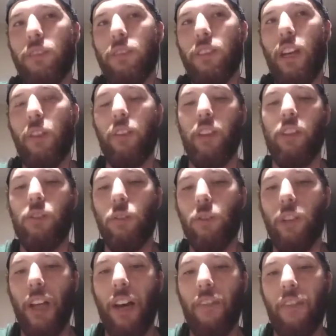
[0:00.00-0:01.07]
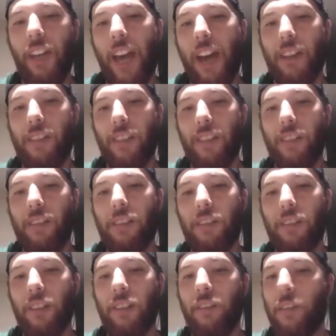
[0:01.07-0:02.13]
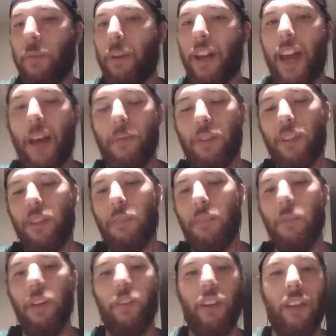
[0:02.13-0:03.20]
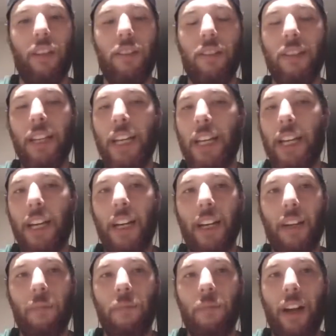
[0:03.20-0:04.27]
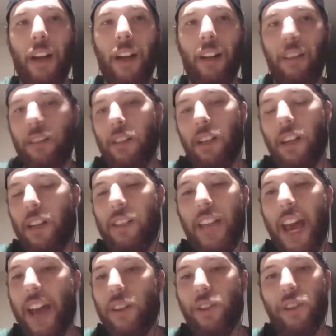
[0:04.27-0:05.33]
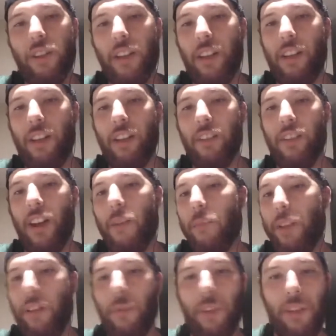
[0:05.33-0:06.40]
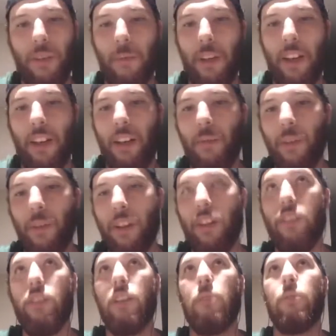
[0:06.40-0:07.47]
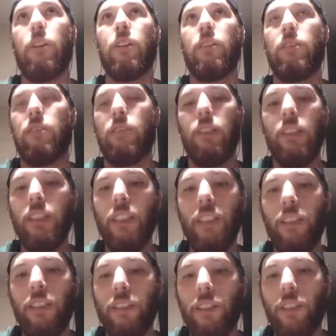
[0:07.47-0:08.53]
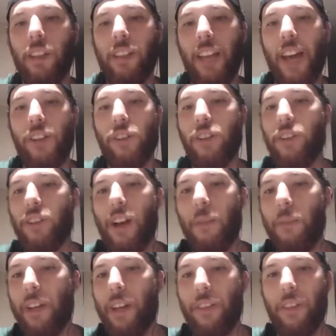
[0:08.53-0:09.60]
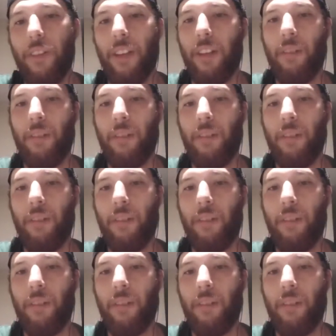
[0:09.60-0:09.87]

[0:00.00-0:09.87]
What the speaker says: love the accent of a bit of absinthe, a bit of anise. A dash in a zombie, which to me, I work in the tiki bar, is so a dash in a zombie, I think,